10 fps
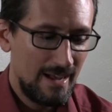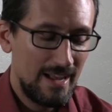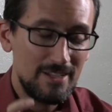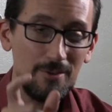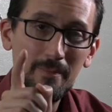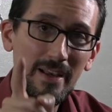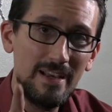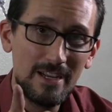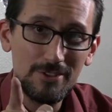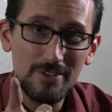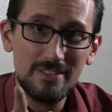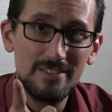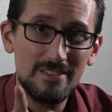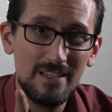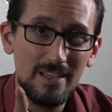and you may actually
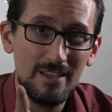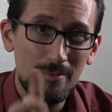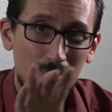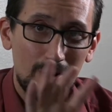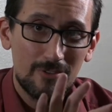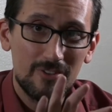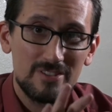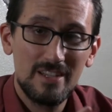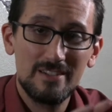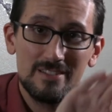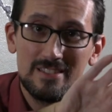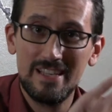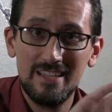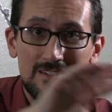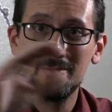see a part of the sentence
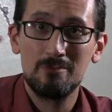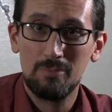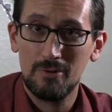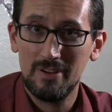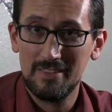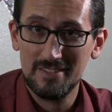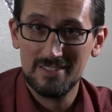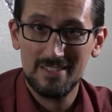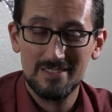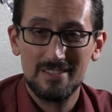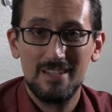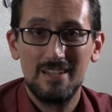in parentheses.